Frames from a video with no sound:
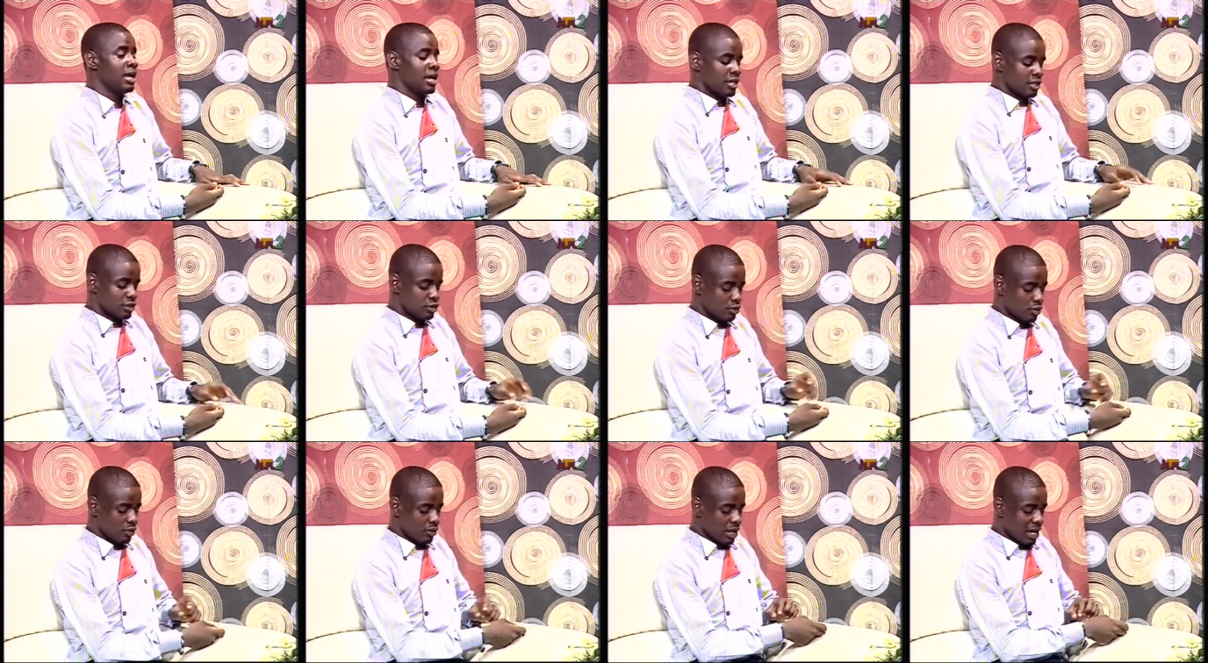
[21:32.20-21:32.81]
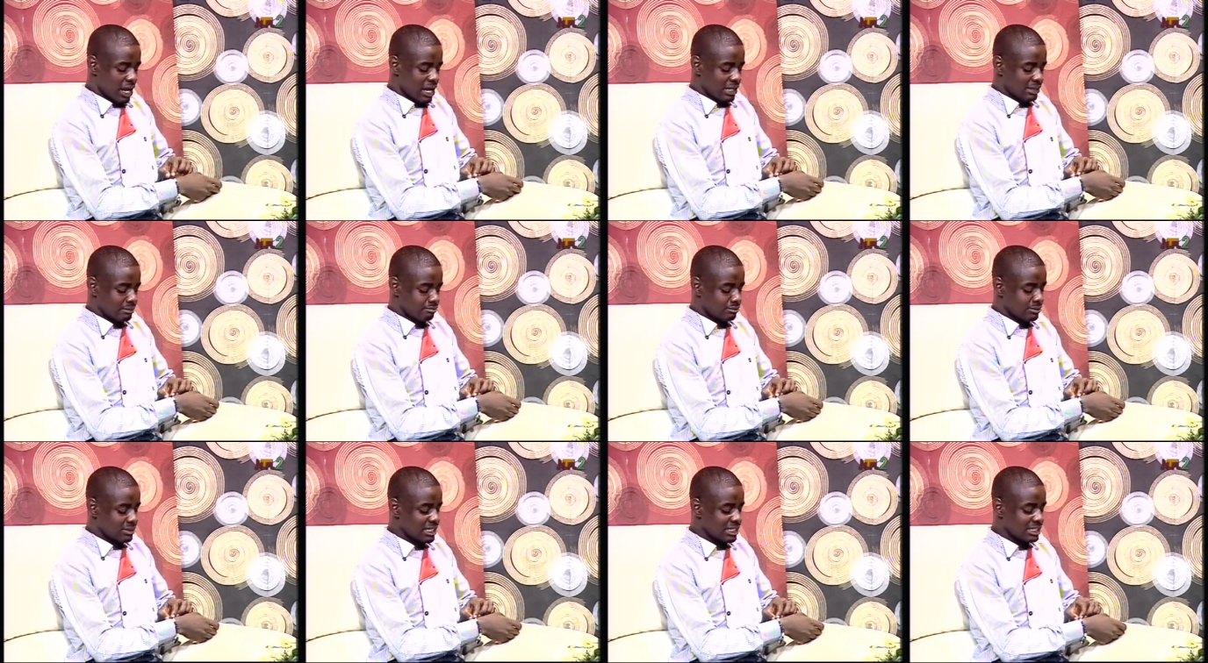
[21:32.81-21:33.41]
so
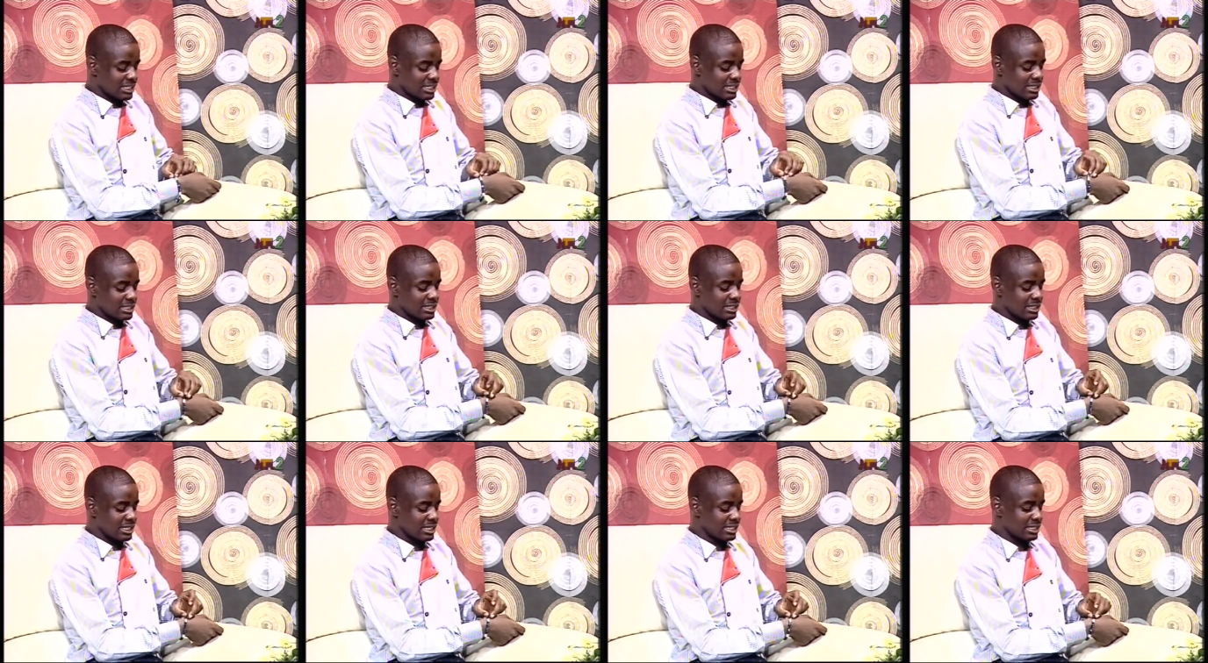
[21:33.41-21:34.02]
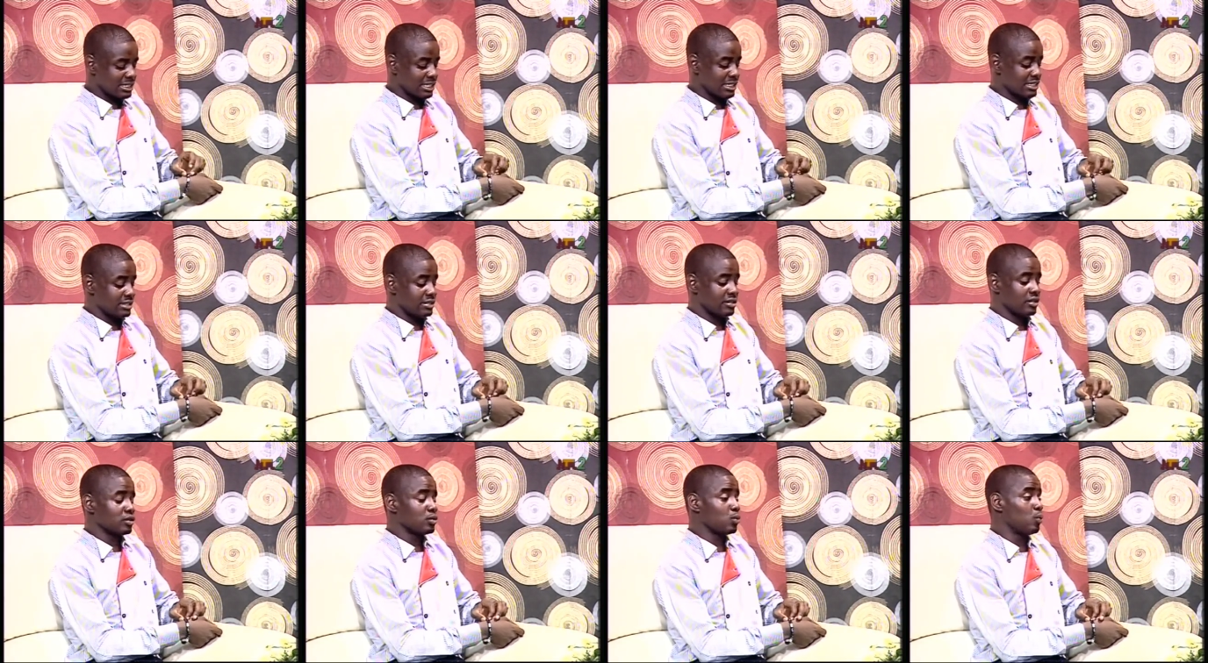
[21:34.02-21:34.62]
and this this is
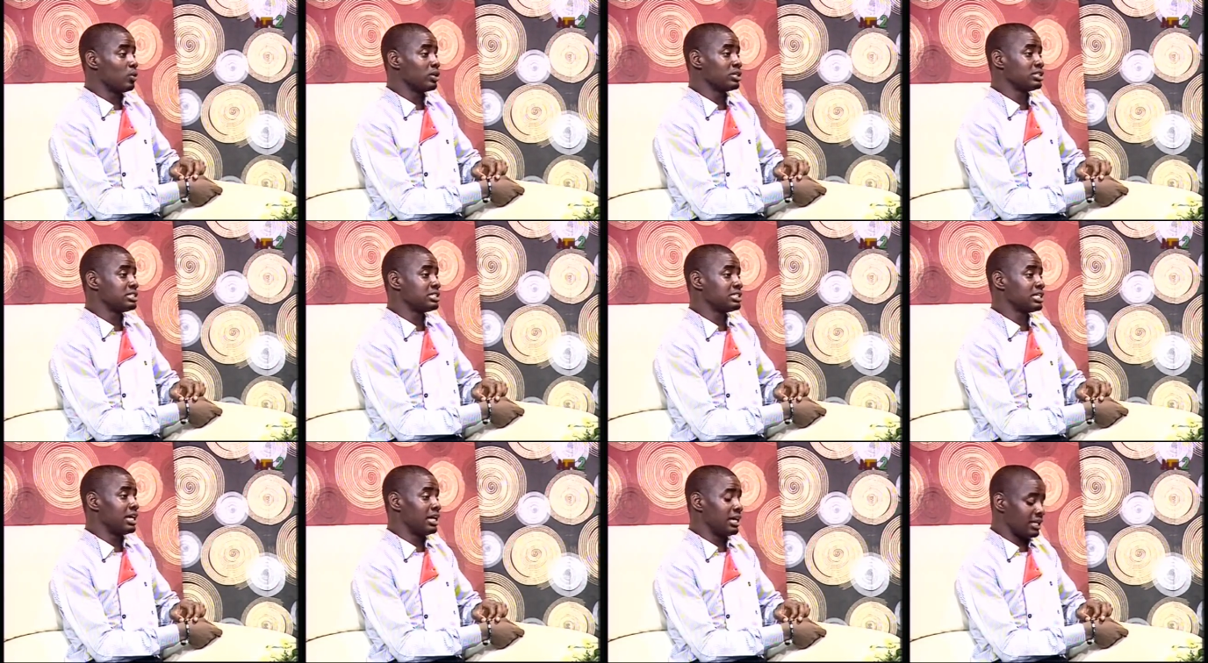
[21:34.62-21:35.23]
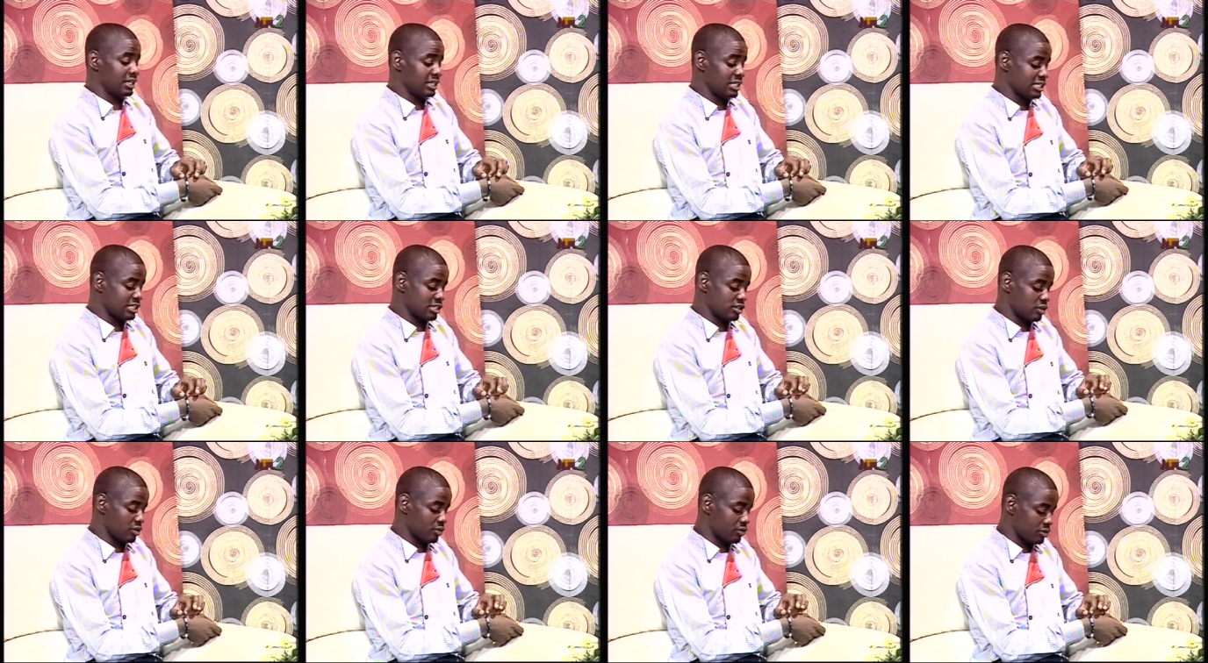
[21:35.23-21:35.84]
not what uh, this
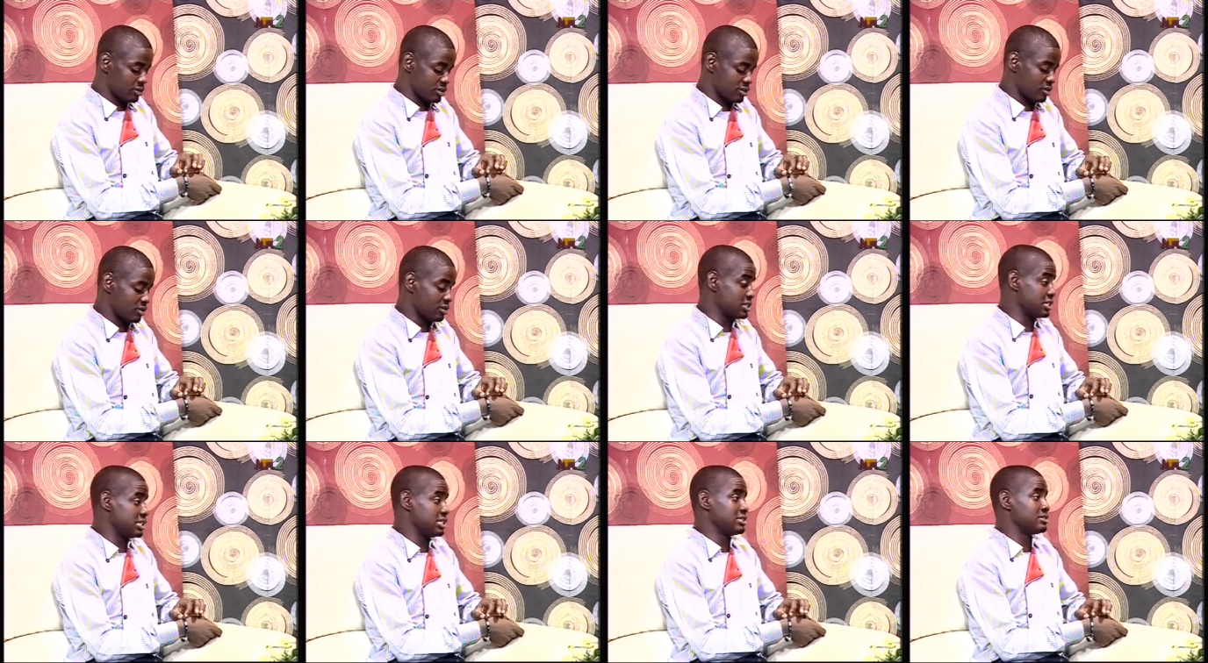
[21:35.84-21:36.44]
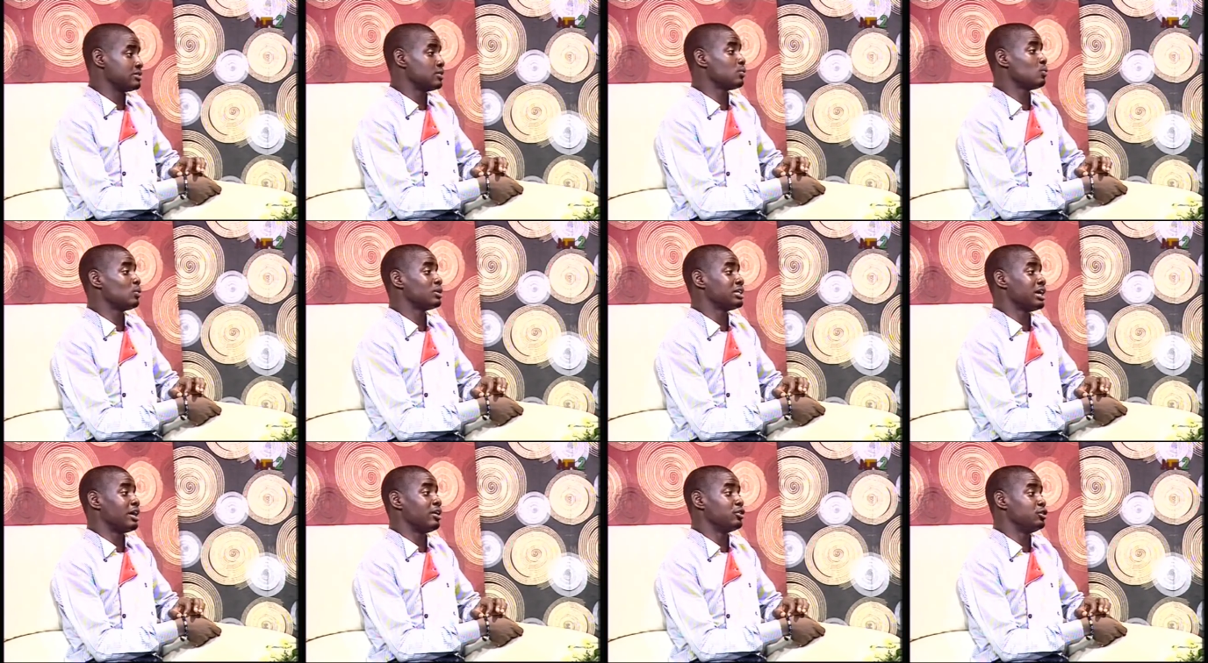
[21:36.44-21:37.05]
is not crystals it's not
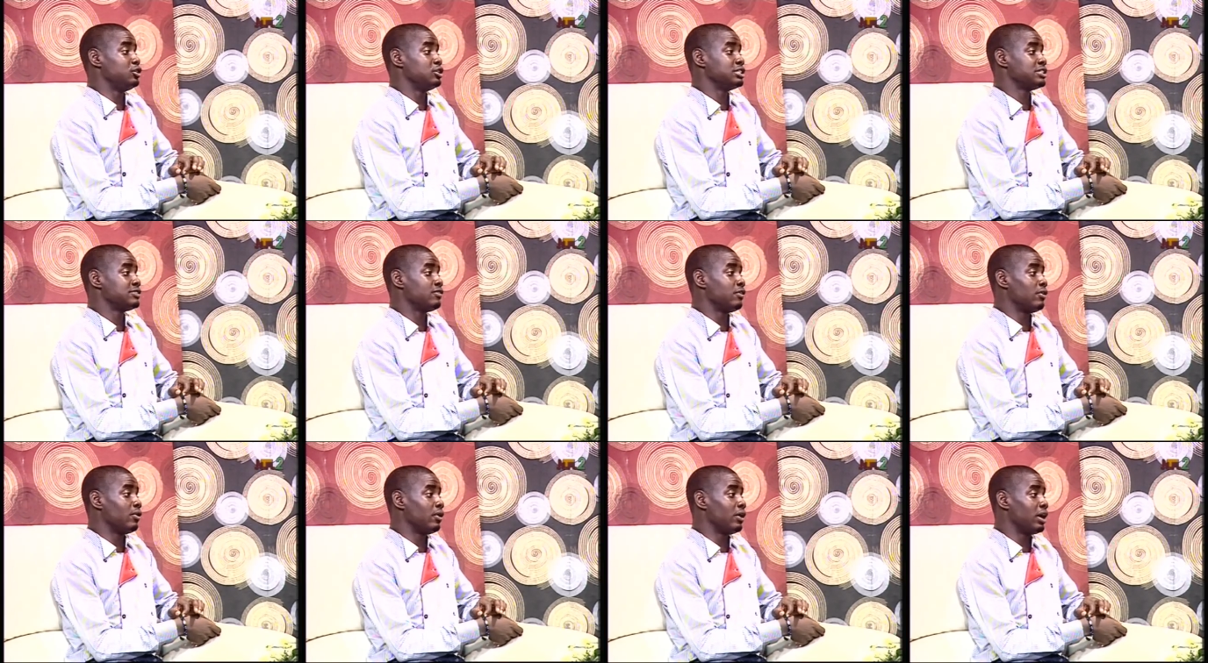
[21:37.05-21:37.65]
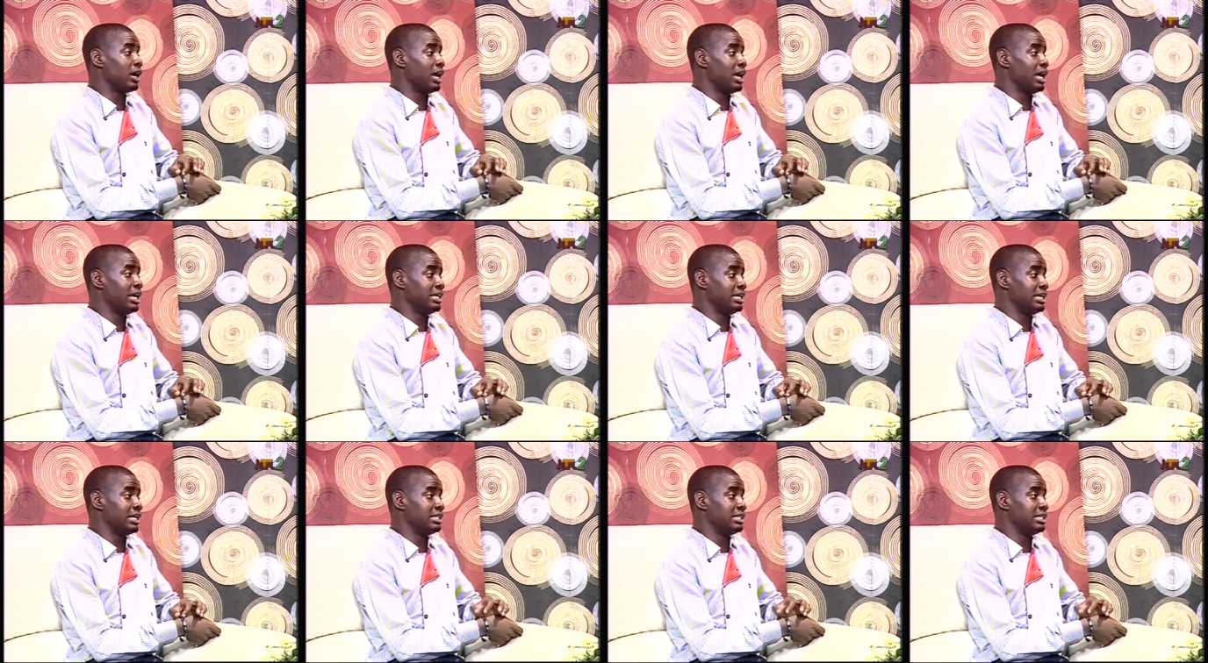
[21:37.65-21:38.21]
what i'll use for a, a